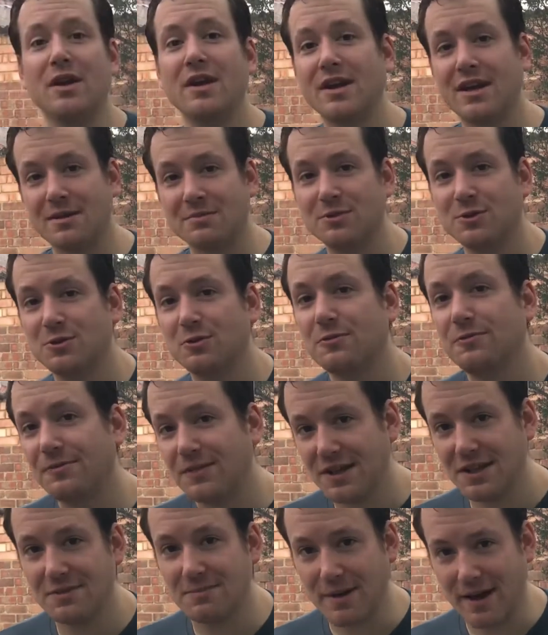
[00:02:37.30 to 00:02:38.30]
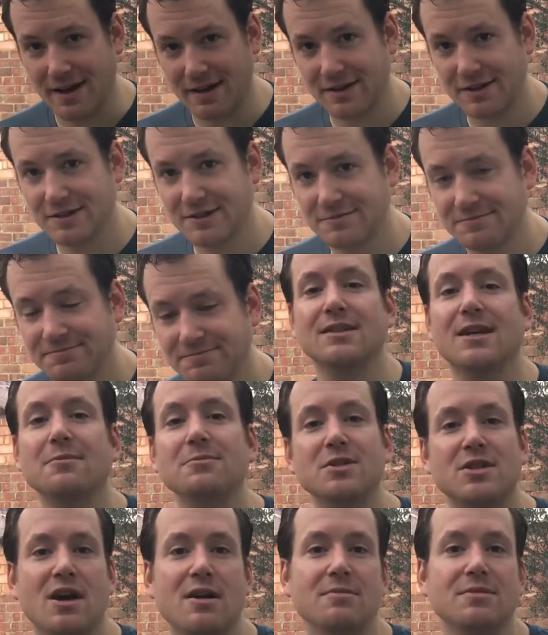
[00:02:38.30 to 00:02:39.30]
When it comes to feedback,
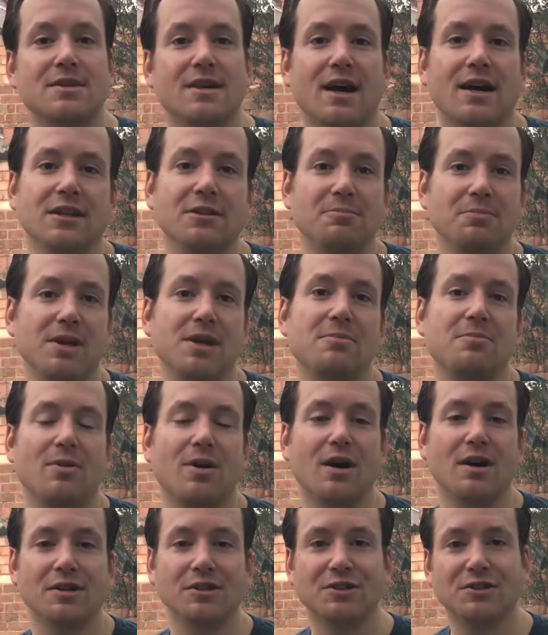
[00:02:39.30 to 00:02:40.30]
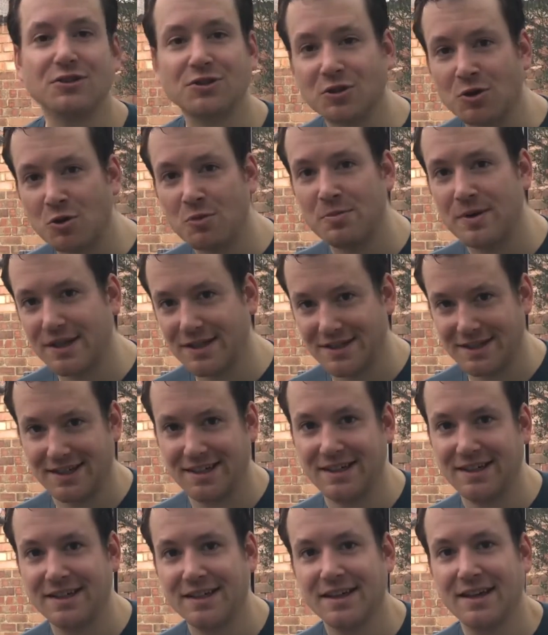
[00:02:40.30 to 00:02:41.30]
sometimes other people are so
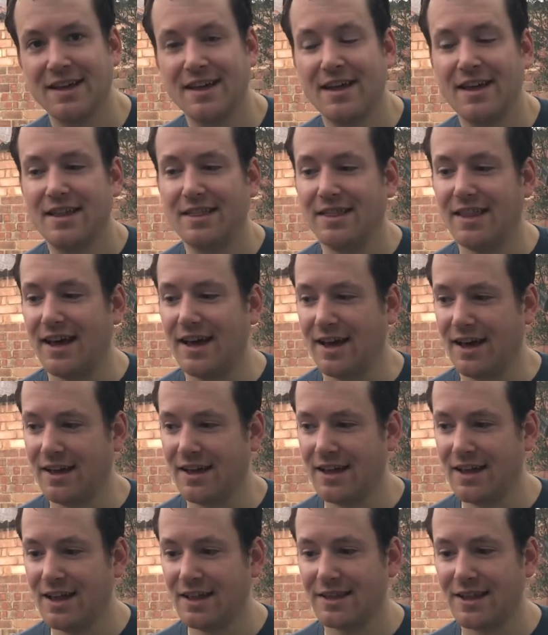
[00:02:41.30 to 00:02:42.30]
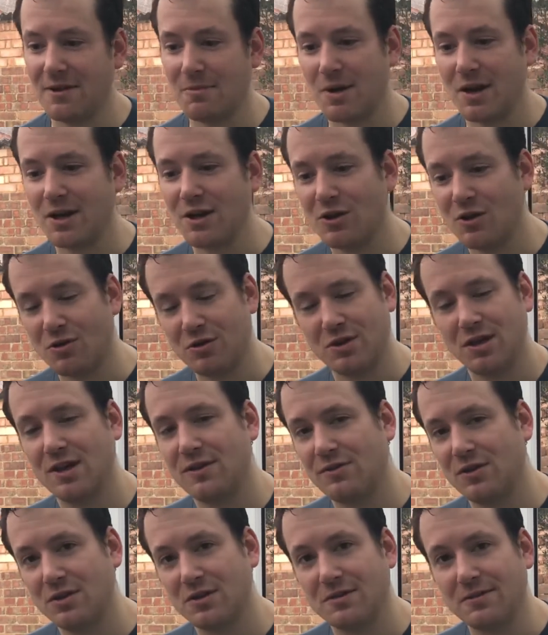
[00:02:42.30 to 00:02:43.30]
busy that they might not
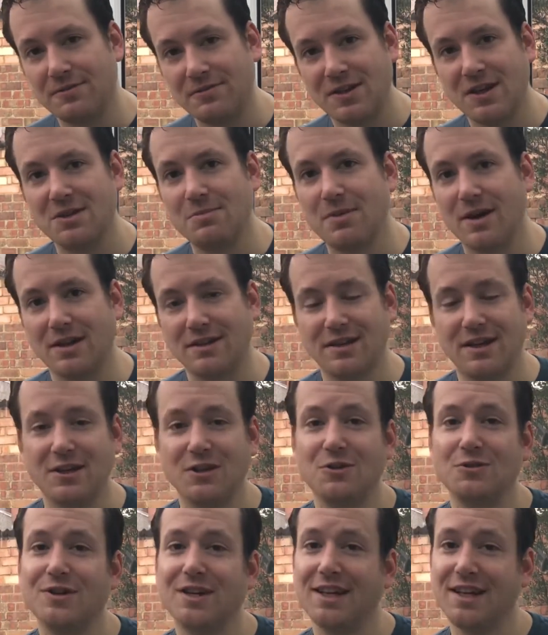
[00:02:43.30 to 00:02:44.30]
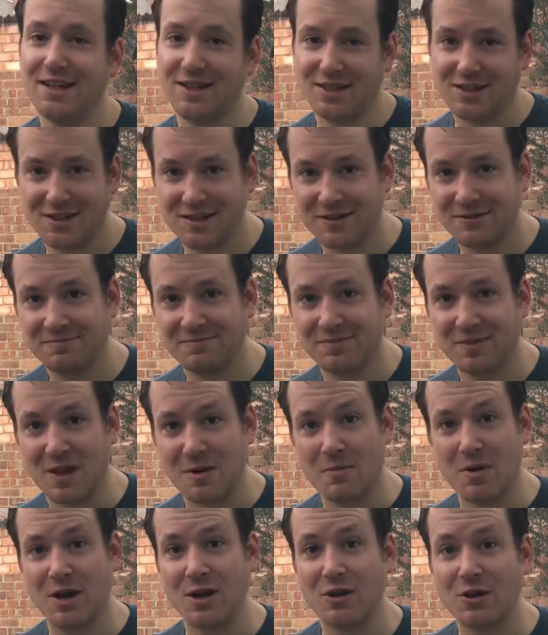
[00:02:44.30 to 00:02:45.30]
give you the feedback that you need.
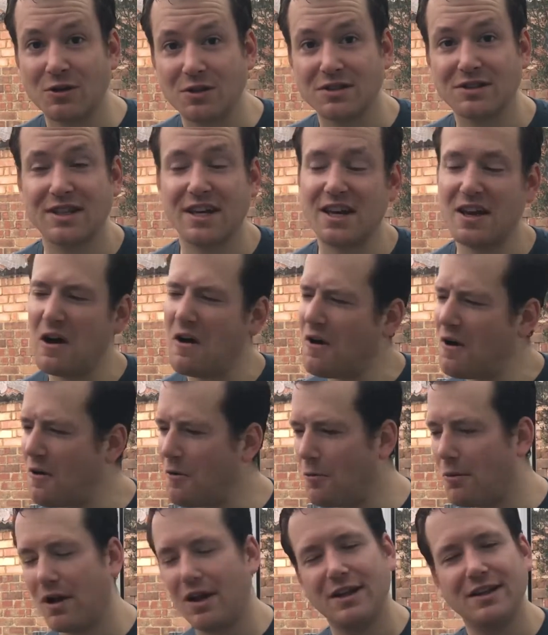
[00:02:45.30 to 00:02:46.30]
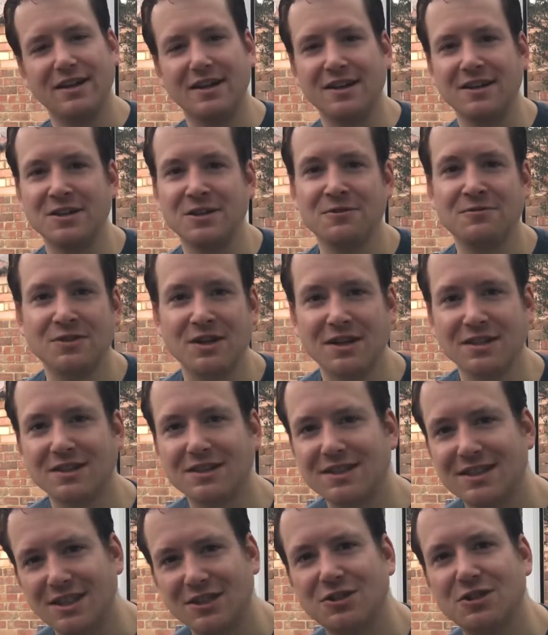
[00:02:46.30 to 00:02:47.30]
They might not say, oh, well done, you've
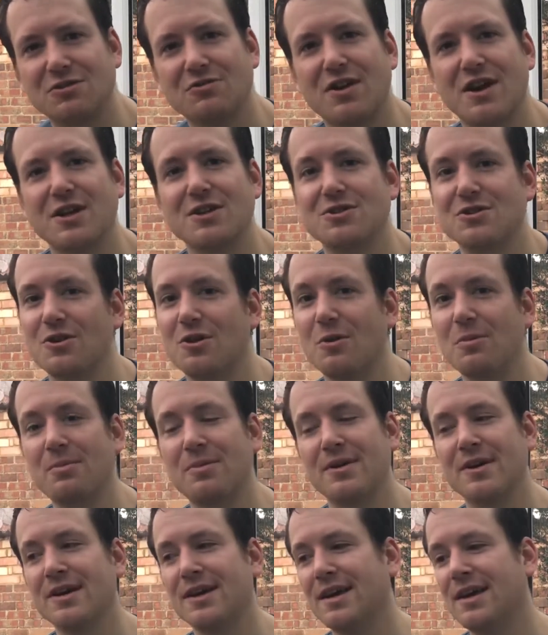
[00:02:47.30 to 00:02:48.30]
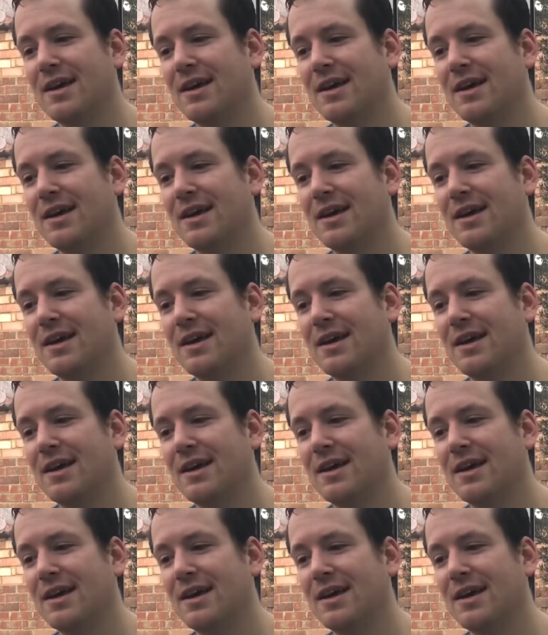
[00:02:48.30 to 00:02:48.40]
done such a great job.